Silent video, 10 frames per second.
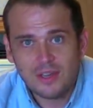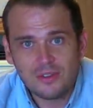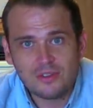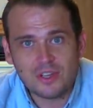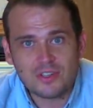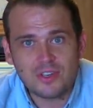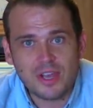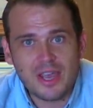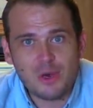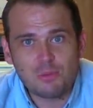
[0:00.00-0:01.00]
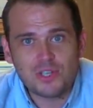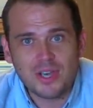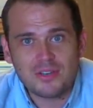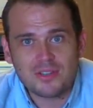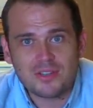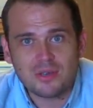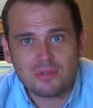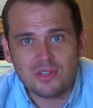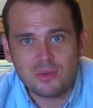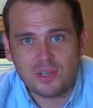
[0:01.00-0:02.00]
that's going to help change this whole
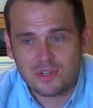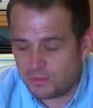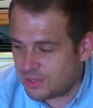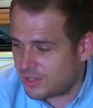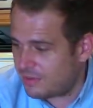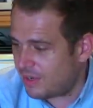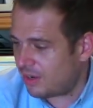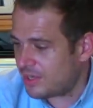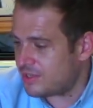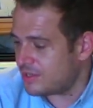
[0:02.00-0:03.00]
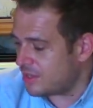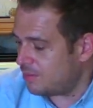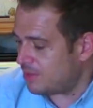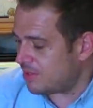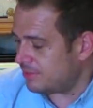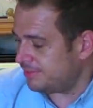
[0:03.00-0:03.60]
situation with the TV license. So well done.